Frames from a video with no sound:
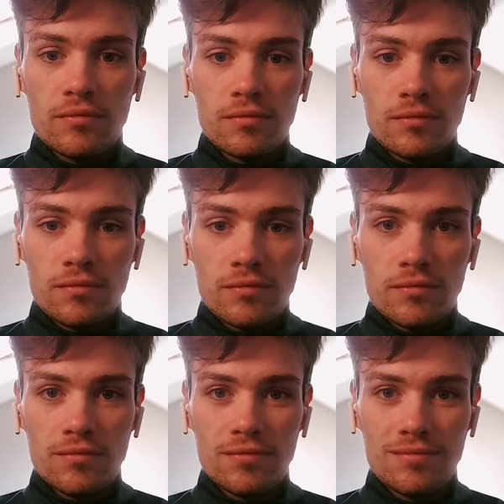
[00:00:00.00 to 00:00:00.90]

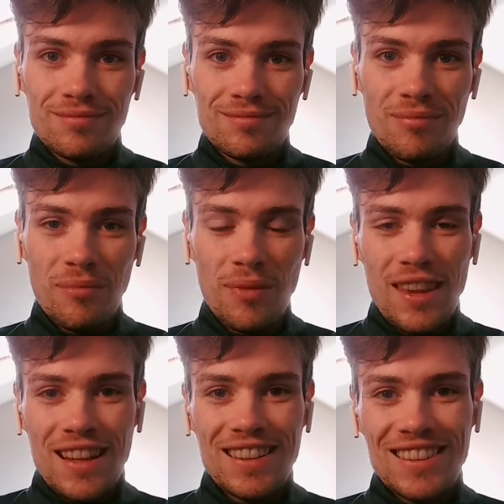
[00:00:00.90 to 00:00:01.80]

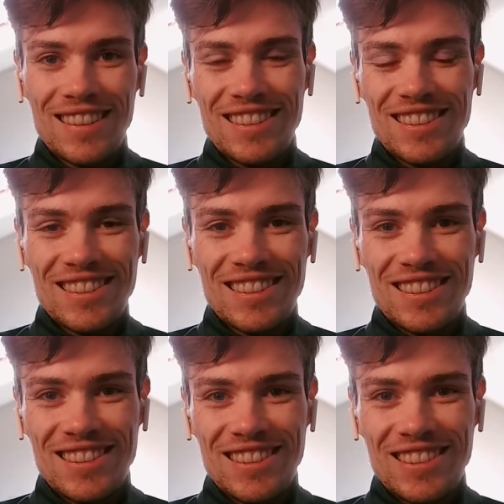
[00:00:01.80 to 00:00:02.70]

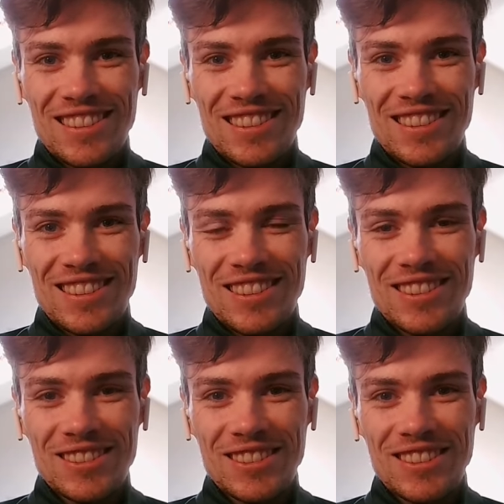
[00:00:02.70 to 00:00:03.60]

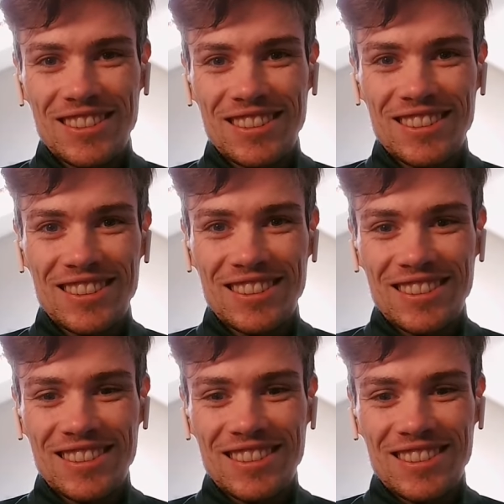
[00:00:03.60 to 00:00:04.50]

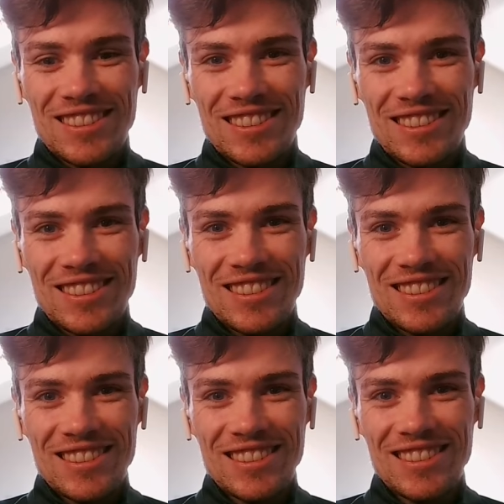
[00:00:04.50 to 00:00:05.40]

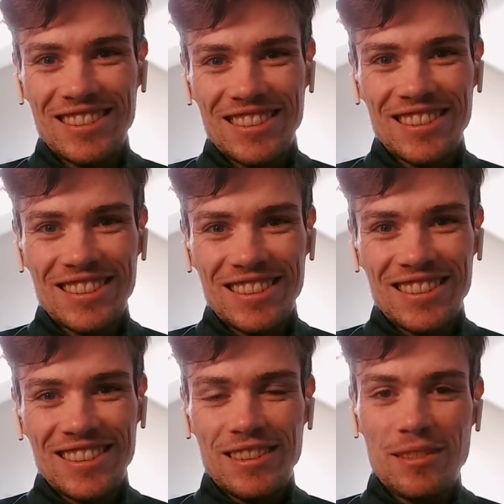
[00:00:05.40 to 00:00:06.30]

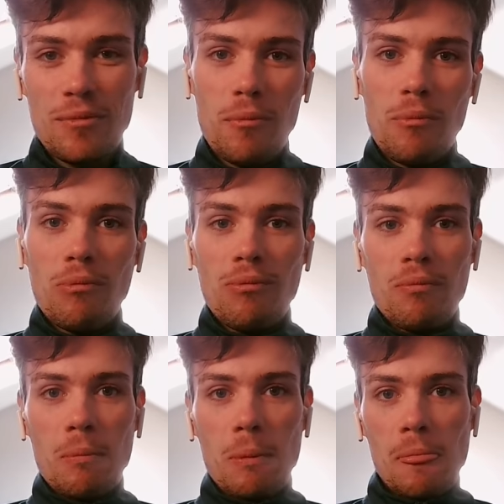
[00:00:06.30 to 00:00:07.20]

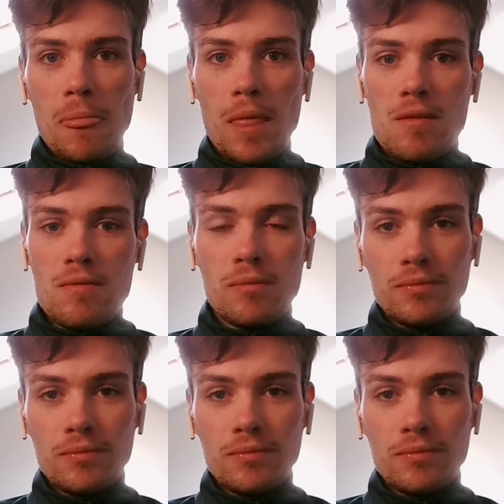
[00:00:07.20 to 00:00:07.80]
This person isn't speaking.